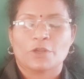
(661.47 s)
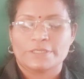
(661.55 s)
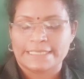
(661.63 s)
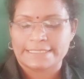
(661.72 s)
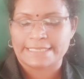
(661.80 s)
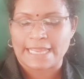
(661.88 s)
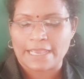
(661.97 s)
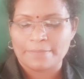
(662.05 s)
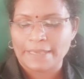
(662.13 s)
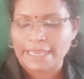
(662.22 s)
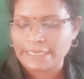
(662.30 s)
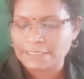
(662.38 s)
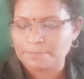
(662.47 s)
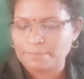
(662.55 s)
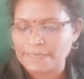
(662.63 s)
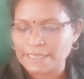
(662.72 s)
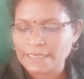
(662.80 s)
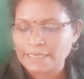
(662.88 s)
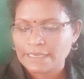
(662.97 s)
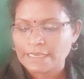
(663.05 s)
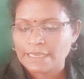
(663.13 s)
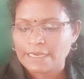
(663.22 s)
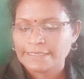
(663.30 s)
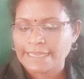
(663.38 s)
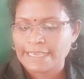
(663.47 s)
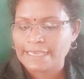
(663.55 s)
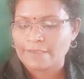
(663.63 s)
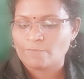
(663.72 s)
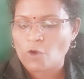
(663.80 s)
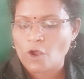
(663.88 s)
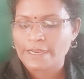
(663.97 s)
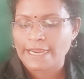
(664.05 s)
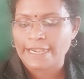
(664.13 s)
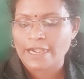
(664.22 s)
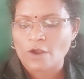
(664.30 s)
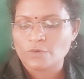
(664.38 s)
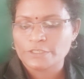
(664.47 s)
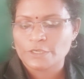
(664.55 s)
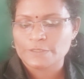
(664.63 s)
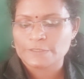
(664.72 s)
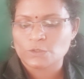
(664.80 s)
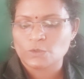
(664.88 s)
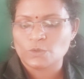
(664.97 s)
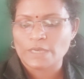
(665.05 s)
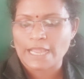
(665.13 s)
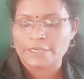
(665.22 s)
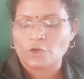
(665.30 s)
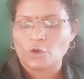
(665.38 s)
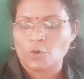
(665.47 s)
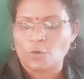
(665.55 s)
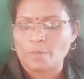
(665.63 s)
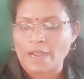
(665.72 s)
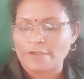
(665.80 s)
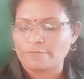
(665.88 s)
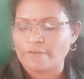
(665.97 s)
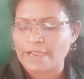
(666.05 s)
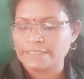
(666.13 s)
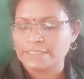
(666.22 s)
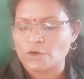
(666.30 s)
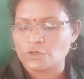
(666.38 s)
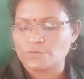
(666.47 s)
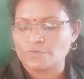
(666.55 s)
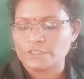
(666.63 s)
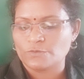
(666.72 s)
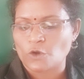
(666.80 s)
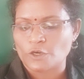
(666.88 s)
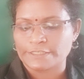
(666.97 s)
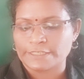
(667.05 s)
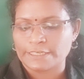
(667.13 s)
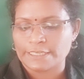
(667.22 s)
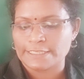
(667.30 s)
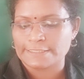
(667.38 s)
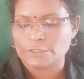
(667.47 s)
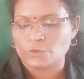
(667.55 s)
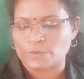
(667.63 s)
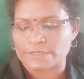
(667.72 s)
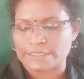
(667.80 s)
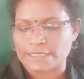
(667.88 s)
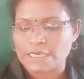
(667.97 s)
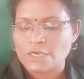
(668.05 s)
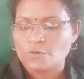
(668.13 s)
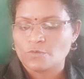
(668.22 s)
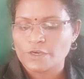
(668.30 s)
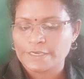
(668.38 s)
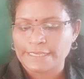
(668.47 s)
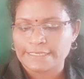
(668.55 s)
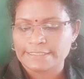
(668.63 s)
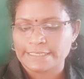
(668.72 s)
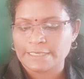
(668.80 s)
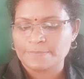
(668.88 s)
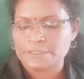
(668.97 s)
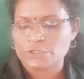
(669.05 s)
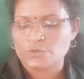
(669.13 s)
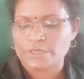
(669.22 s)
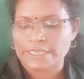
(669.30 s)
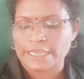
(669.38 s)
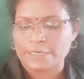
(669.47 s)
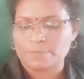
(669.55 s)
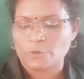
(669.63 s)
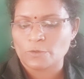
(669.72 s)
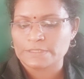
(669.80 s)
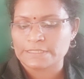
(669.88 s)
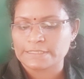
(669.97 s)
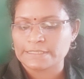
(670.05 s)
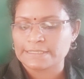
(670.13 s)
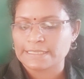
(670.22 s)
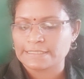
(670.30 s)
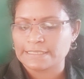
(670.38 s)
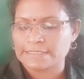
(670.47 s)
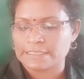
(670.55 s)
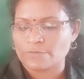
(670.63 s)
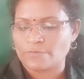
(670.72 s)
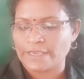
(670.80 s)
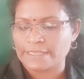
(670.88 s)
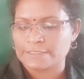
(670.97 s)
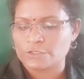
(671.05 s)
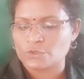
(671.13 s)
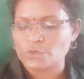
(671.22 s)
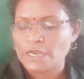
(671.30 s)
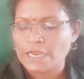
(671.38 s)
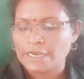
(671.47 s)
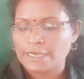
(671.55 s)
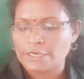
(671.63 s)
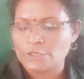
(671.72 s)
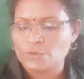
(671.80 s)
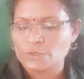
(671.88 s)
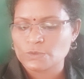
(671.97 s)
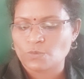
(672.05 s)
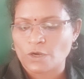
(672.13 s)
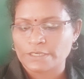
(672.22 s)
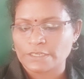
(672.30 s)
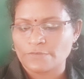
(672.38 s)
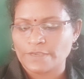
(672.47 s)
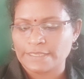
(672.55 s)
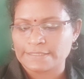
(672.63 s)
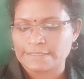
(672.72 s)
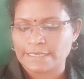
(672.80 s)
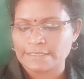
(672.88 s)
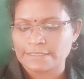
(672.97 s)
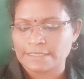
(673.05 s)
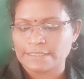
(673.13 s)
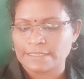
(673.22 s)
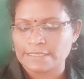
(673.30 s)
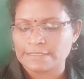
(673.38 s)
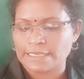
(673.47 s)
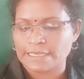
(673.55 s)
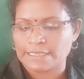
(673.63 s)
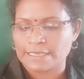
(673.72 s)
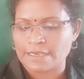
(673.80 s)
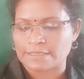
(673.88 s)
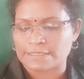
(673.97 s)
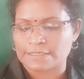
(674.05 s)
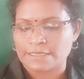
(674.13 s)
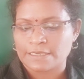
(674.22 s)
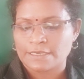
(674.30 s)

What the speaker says: a project time 8b. Take a walk around your school and home and find out where water is used. Work in teams to create posters suggesting ways to reduce water wastage in these areas.